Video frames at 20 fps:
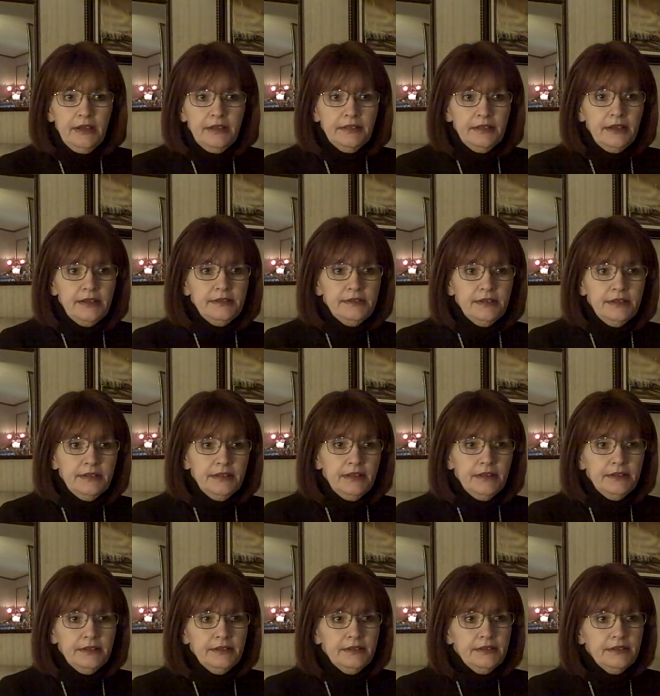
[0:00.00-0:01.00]
Uh, they said
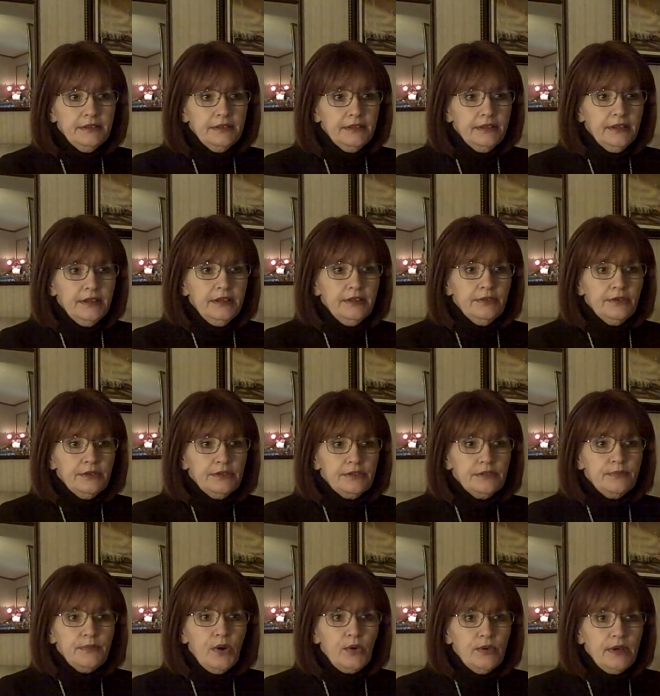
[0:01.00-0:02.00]
that either a
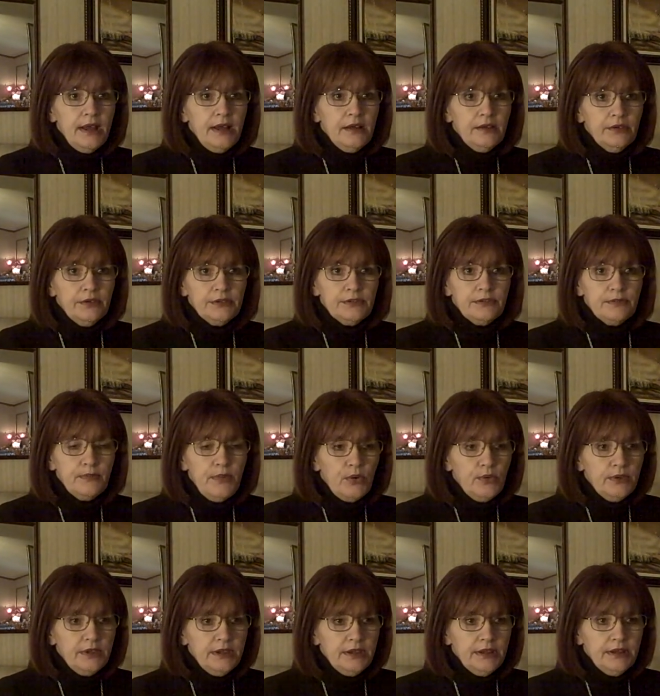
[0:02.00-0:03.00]
smoke out or a
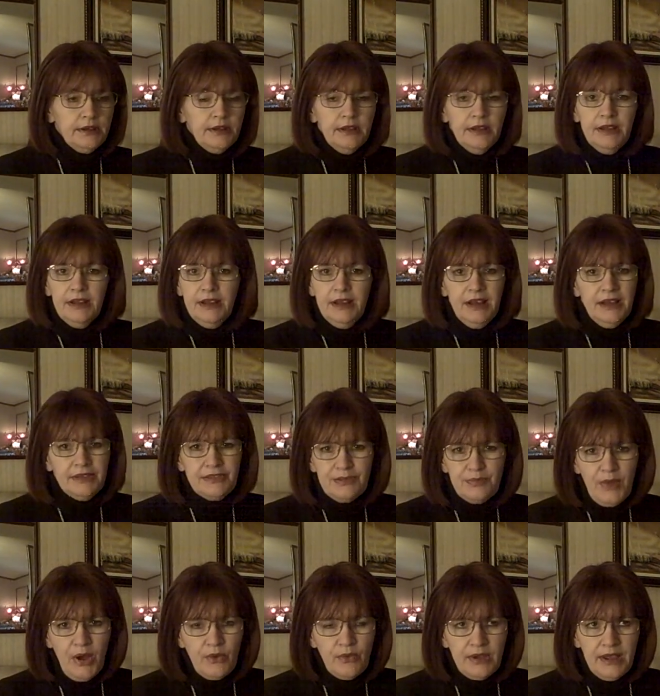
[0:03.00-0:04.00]
smoking and a
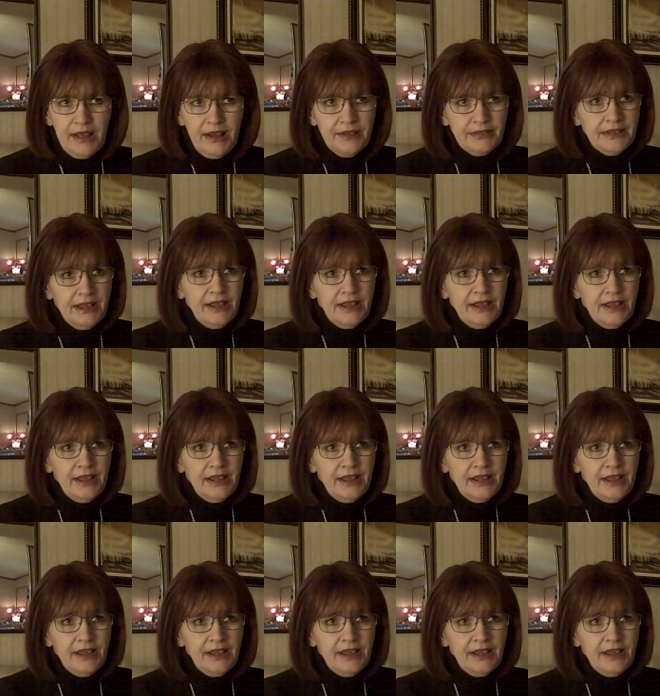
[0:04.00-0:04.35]
smoke out.